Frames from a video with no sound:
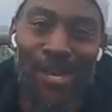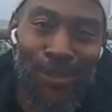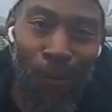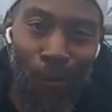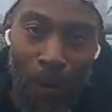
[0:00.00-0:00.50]

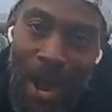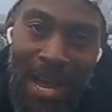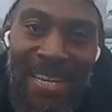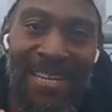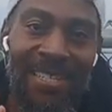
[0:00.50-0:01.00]
So
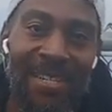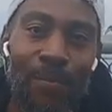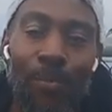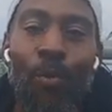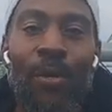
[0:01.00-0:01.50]
why is it
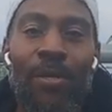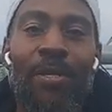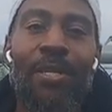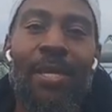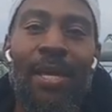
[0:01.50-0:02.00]

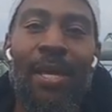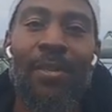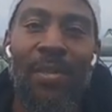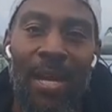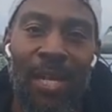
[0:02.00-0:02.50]

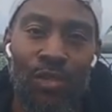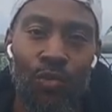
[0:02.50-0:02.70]
important that I